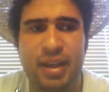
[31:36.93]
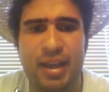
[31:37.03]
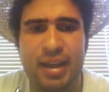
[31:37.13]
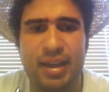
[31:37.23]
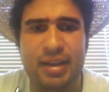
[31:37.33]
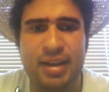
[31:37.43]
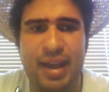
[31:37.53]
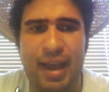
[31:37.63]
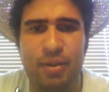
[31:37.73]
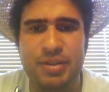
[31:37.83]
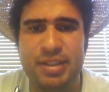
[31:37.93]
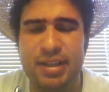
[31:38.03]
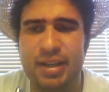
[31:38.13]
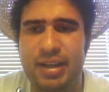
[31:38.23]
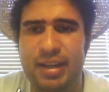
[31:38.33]
and I wasn't
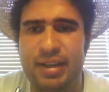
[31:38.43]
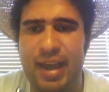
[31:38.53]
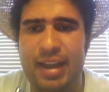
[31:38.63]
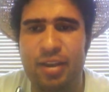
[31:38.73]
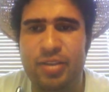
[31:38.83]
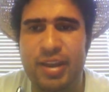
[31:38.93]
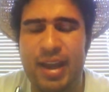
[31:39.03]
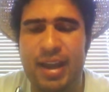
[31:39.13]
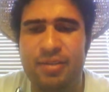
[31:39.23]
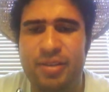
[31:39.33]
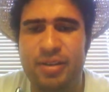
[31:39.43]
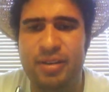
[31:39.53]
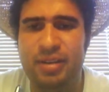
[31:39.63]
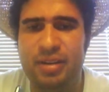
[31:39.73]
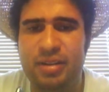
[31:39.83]
good, and I don't think I
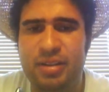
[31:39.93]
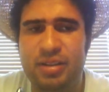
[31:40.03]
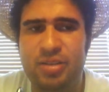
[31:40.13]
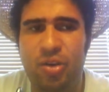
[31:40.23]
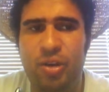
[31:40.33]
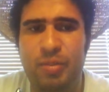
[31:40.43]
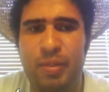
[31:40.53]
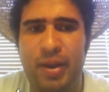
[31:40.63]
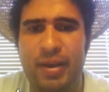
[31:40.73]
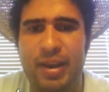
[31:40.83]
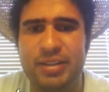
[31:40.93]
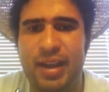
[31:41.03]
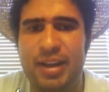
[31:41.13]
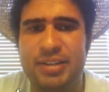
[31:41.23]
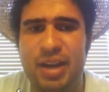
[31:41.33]
ever told him about it. I still
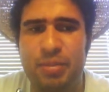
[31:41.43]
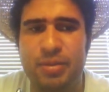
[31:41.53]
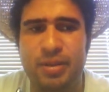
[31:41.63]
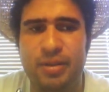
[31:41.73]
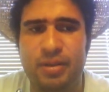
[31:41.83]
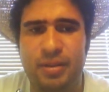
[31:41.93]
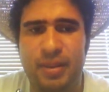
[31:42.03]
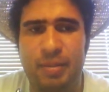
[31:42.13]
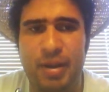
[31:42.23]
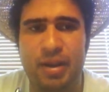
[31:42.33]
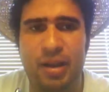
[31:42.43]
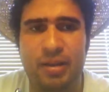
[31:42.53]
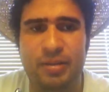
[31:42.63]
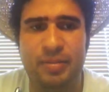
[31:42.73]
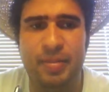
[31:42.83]
got his number though. I might
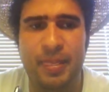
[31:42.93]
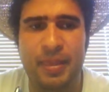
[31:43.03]
call him.